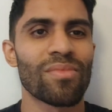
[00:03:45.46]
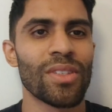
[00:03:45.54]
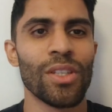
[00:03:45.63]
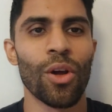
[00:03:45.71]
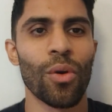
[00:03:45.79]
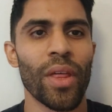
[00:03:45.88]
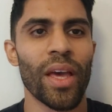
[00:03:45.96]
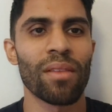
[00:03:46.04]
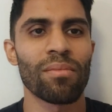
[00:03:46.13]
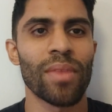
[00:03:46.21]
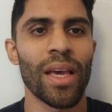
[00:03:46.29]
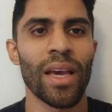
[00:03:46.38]

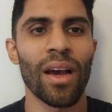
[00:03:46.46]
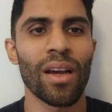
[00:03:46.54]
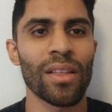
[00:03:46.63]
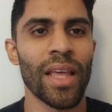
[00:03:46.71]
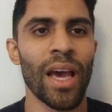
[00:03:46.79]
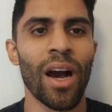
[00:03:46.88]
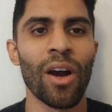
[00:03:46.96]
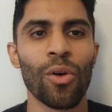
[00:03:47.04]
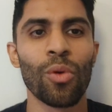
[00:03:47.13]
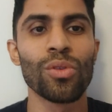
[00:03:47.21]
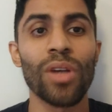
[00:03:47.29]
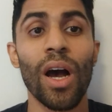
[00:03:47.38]
their
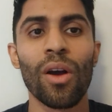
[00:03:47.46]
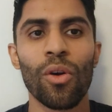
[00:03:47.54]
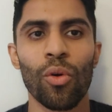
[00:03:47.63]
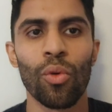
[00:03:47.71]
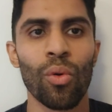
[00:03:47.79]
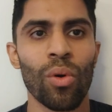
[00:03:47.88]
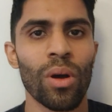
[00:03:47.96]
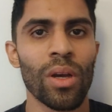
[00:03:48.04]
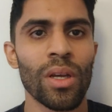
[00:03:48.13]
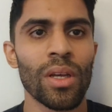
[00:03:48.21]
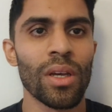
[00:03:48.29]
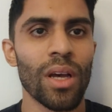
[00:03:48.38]
uncle's uncle
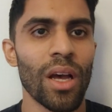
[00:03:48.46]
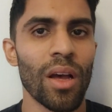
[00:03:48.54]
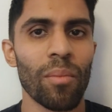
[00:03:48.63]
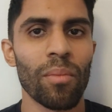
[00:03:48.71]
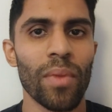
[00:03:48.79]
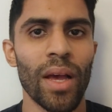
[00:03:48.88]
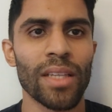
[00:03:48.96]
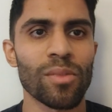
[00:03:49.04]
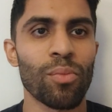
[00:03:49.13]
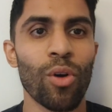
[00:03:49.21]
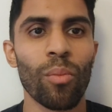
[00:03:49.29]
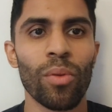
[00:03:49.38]
has a
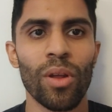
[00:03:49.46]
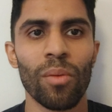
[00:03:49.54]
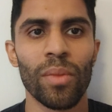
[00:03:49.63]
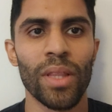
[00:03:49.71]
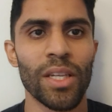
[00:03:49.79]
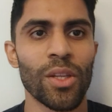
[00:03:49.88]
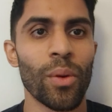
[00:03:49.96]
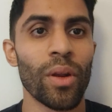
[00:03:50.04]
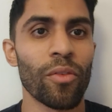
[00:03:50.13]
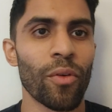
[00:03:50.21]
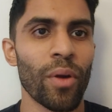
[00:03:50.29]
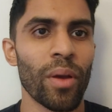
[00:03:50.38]
problem and they're doing
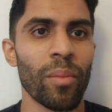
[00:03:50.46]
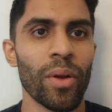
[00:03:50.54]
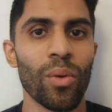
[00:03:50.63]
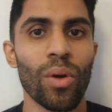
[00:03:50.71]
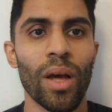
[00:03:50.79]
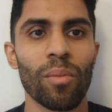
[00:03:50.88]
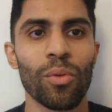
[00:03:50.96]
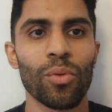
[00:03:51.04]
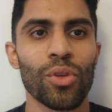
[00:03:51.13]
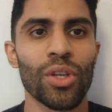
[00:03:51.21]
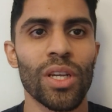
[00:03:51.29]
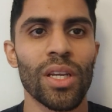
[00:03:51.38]
it for him and all that
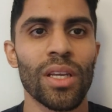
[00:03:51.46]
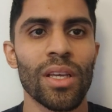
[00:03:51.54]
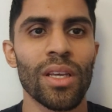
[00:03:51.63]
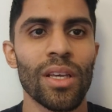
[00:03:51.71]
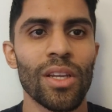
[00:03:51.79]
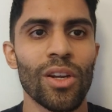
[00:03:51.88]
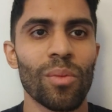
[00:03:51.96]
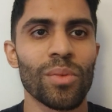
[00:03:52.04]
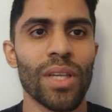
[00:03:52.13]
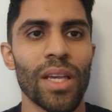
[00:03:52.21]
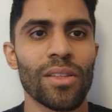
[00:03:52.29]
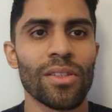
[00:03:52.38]
bullshit. You know what I'm
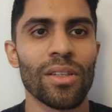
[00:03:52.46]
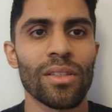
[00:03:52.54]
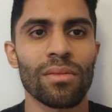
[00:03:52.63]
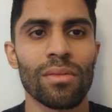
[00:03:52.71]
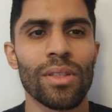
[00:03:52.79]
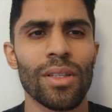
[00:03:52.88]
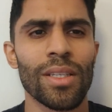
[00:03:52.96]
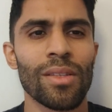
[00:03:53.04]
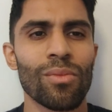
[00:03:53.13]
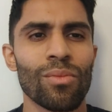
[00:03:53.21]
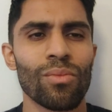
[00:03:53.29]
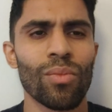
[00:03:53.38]
saying? So just
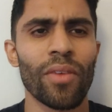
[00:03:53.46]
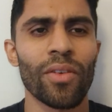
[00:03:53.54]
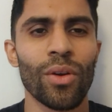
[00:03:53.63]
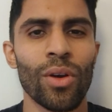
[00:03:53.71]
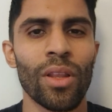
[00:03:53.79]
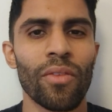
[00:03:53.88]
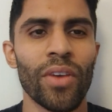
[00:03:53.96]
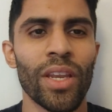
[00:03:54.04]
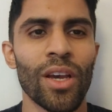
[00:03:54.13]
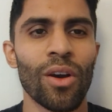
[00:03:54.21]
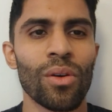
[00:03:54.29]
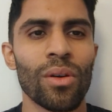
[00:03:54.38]
listen, have a look at the
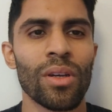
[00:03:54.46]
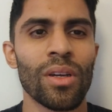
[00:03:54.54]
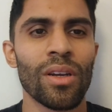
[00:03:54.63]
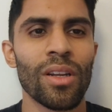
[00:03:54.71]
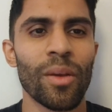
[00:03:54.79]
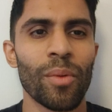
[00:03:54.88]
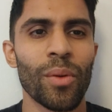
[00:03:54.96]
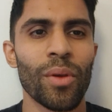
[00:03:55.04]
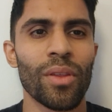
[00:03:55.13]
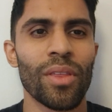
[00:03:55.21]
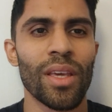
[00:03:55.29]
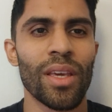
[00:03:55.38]
video. Let me know what
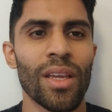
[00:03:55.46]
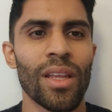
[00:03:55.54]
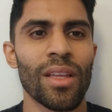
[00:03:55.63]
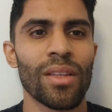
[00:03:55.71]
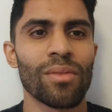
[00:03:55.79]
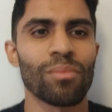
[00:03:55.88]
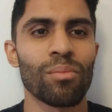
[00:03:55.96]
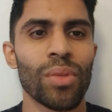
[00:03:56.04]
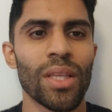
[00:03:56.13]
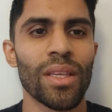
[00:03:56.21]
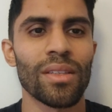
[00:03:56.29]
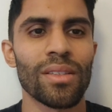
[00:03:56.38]
you think, innit?
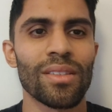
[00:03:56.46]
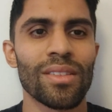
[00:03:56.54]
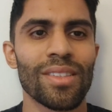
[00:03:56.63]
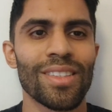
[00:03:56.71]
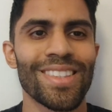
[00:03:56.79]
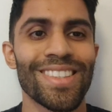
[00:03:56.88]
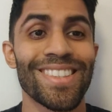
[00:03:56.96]
Peace.